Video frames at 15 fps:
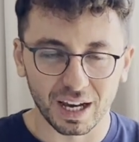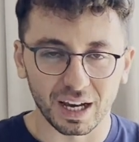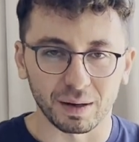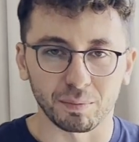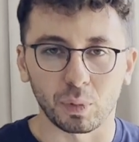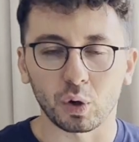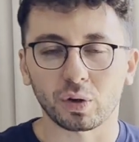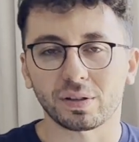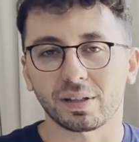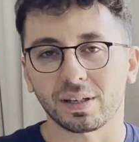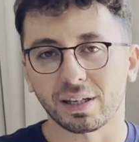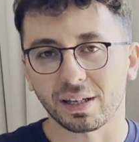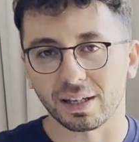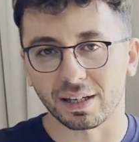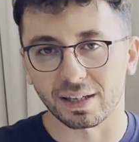
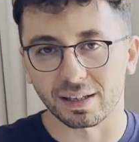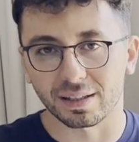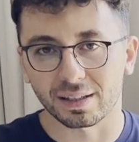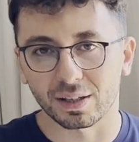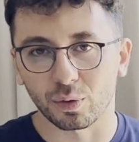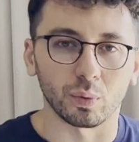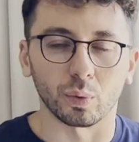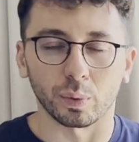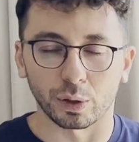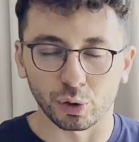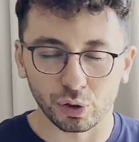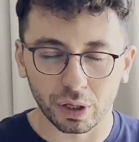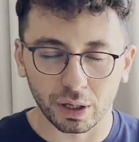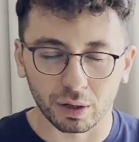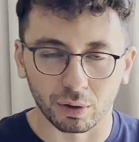Moxy is what we
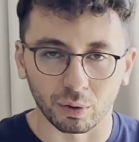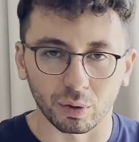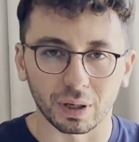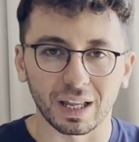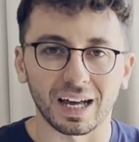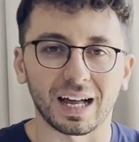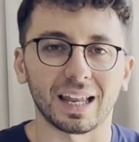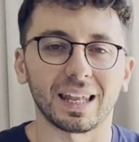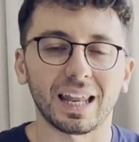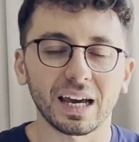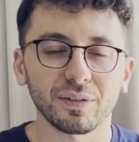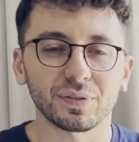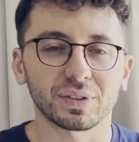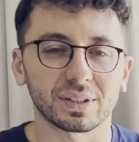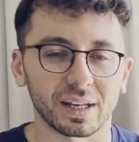usually call a
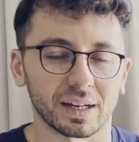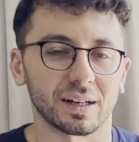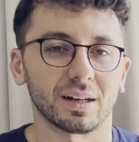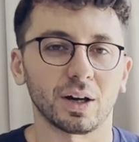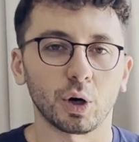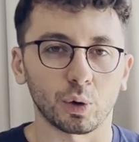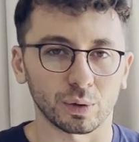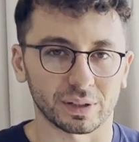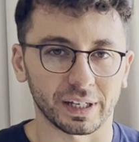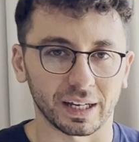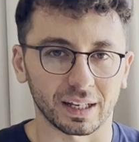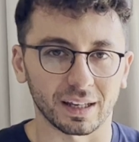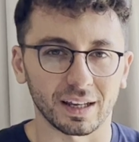lifestyle hotel.